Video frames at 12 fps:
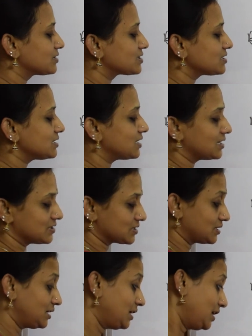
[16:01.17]
this is an
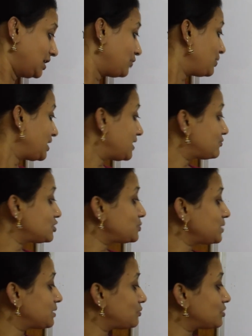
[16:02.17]
answer. Now when I have to
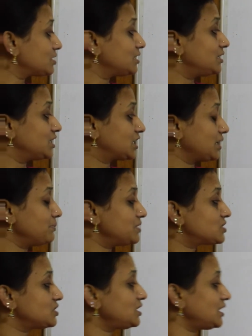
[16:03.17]
speak about the
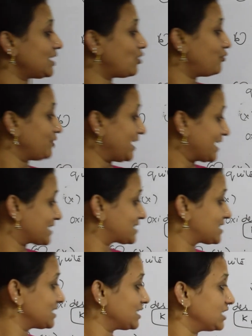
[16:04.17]
chemistry of
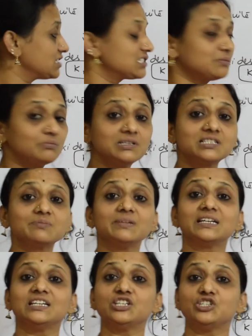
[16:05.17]
X resembles
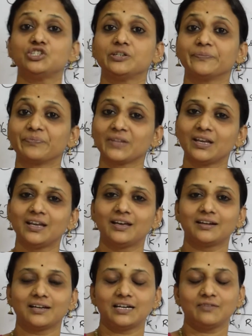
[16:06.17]
magnesium,
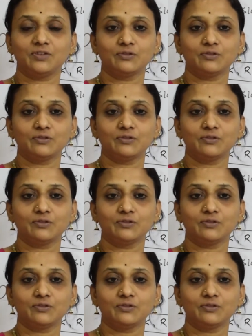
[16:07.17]
right?